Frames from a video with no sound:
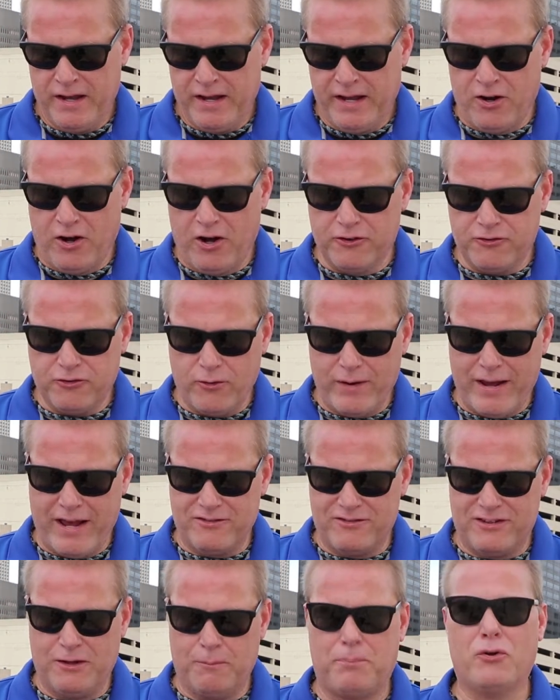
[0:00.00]
It also
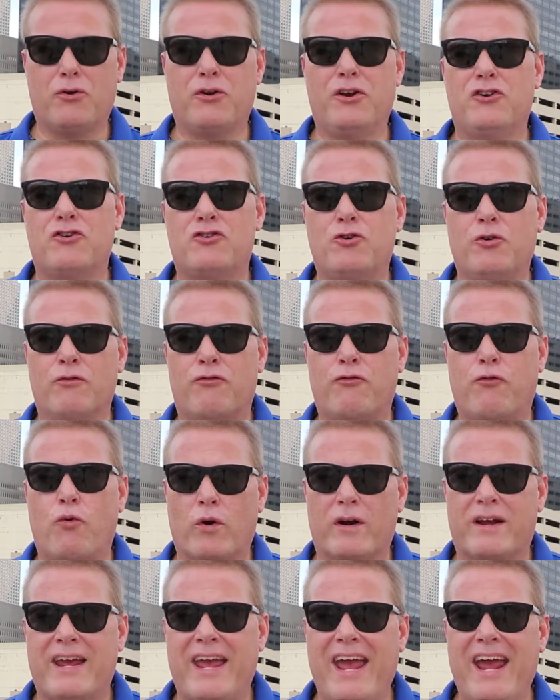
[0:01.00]
has the ability to shoot in
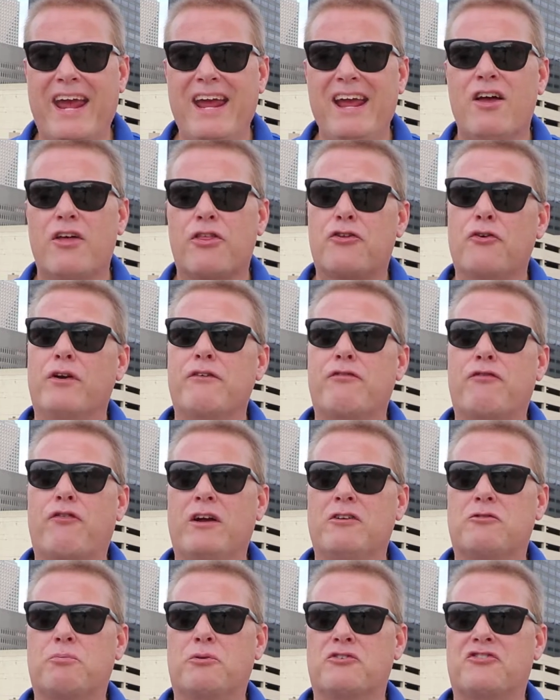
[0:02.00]
4K, 30
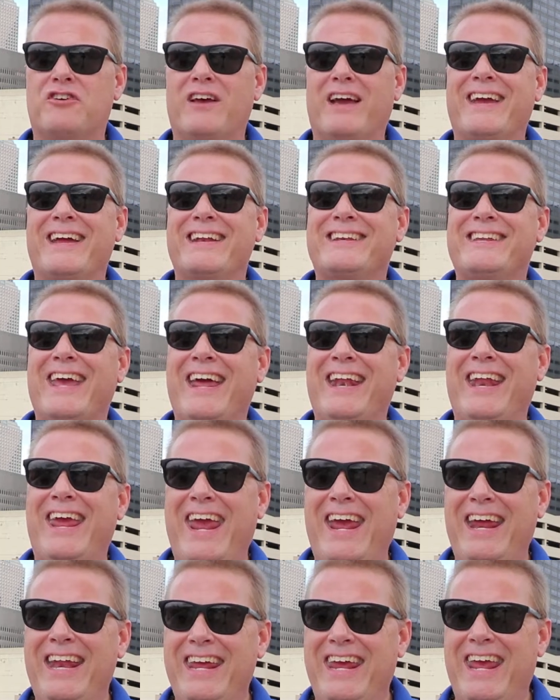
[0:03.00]
frames per second,
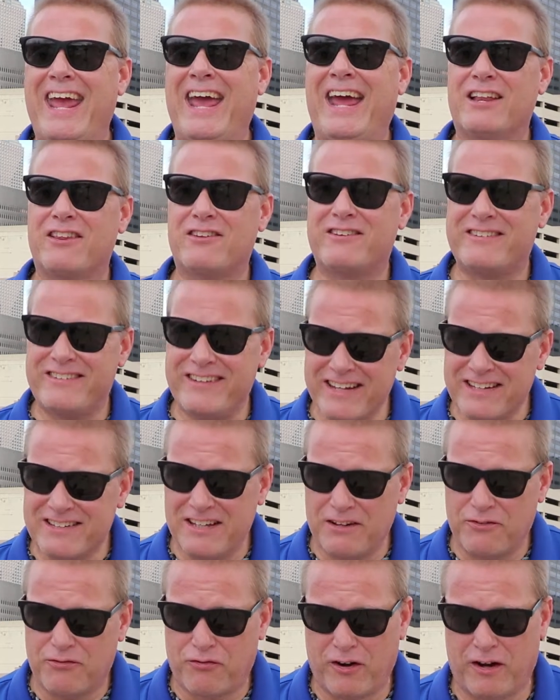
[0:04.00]
1080 at
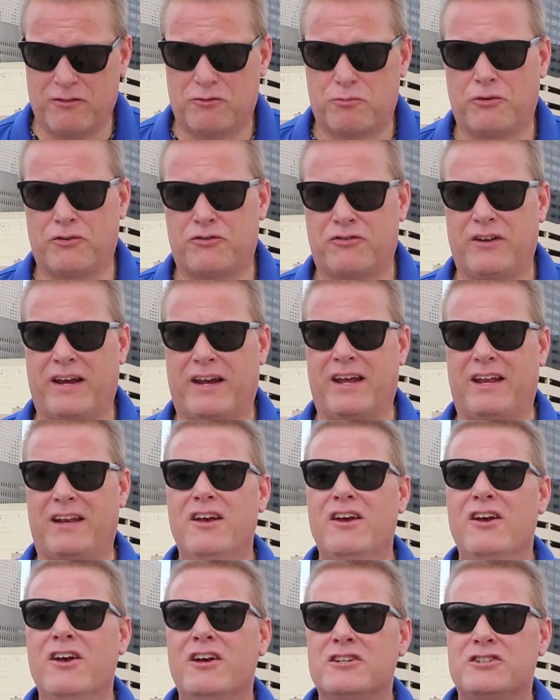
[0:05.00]
60 frames per second,
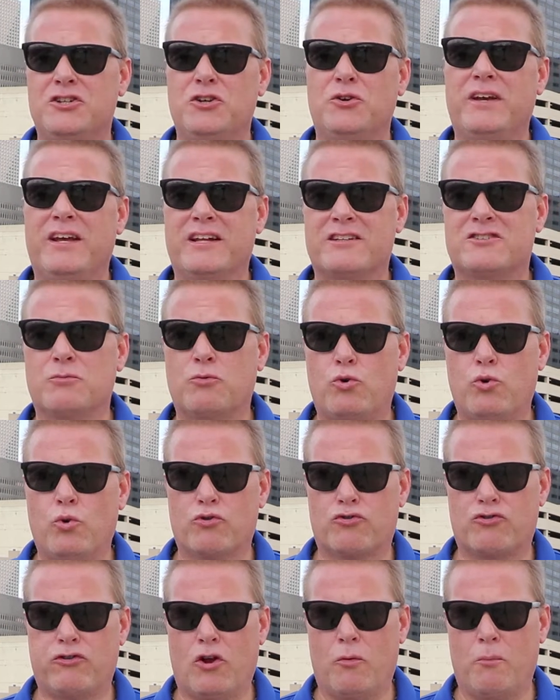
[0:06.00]
so you can get some
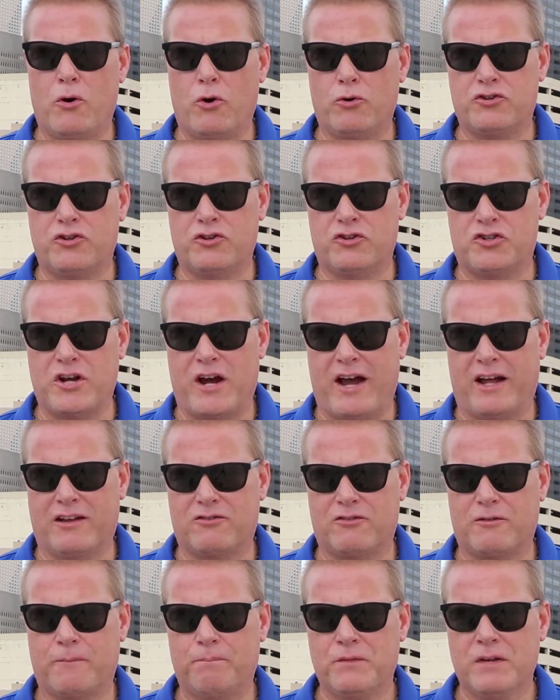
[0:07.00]
cool slow motion
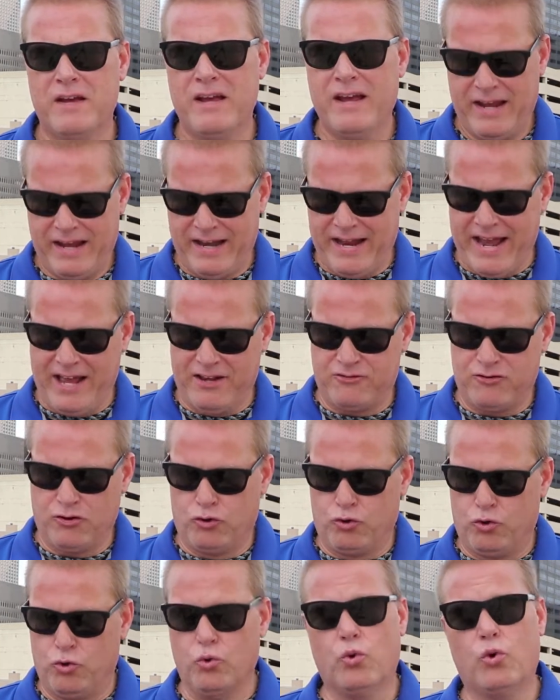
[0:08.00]
shots. It has
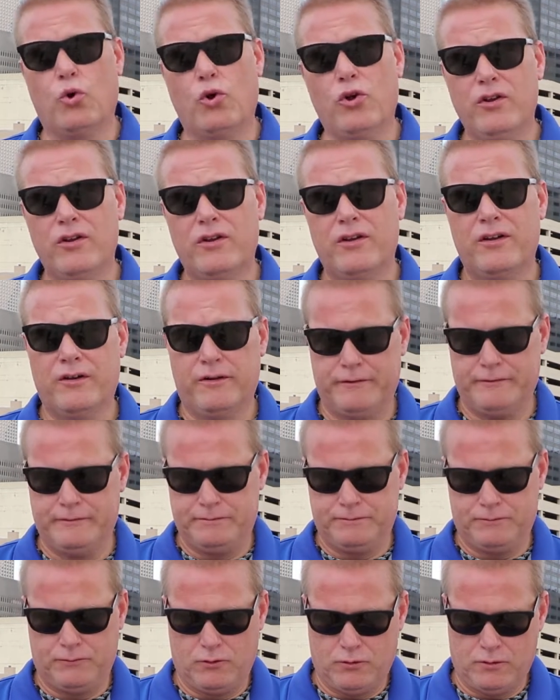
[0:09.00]
dual,
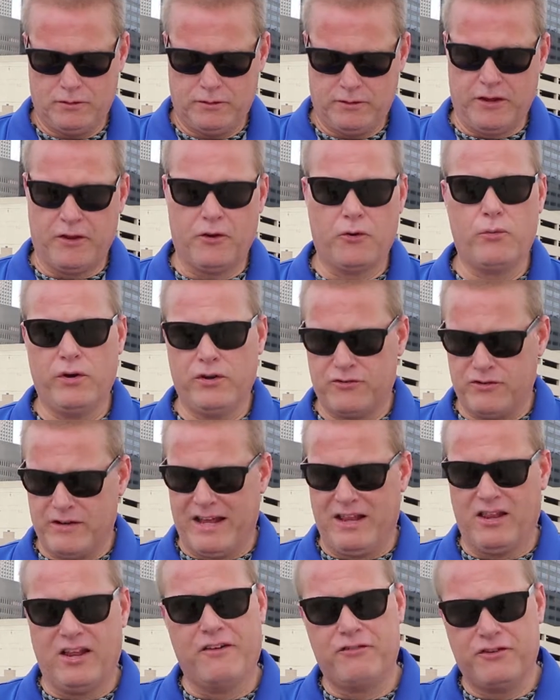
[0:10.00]
another reason
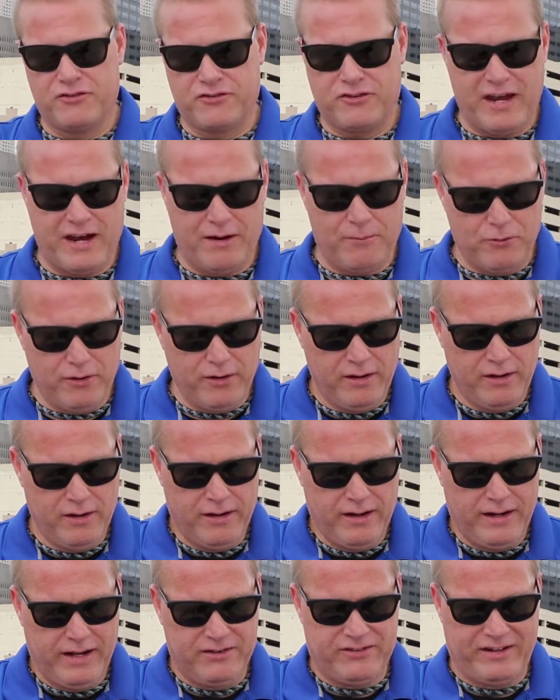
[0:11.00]
I love this camera
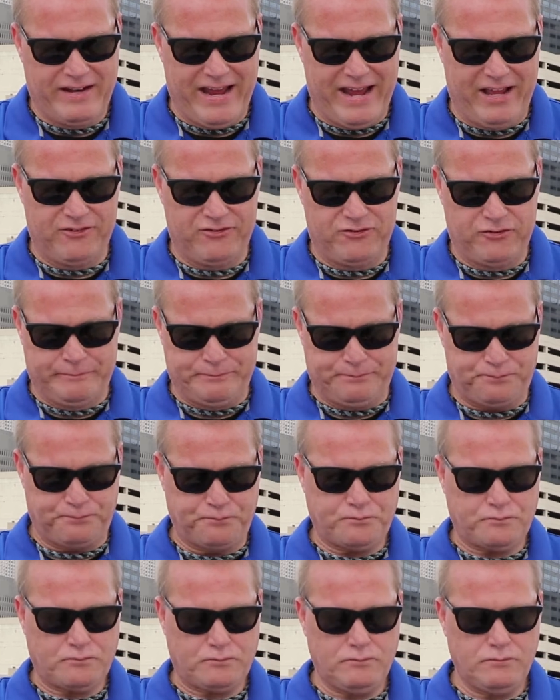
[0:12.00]
is it has
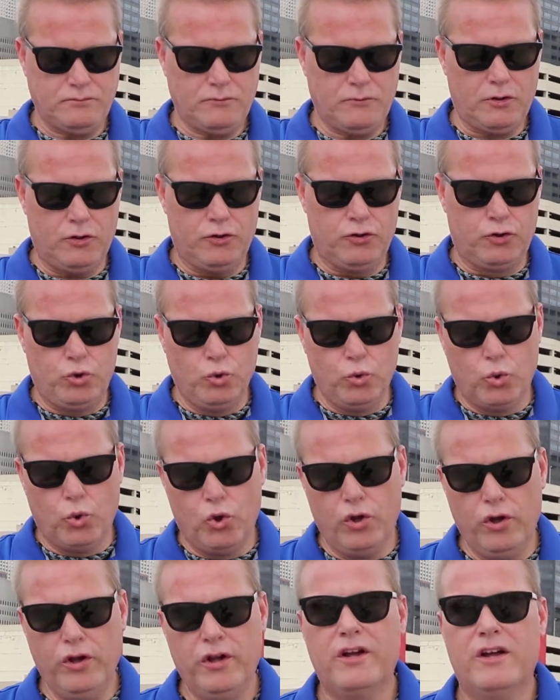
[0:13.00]

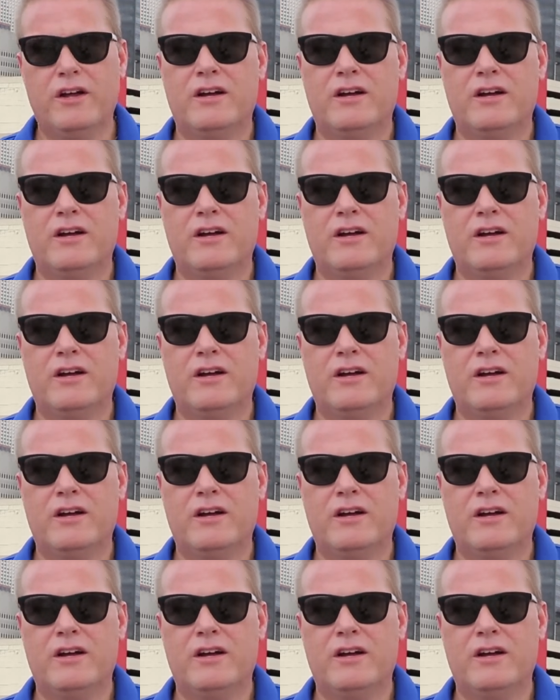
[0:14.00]
dual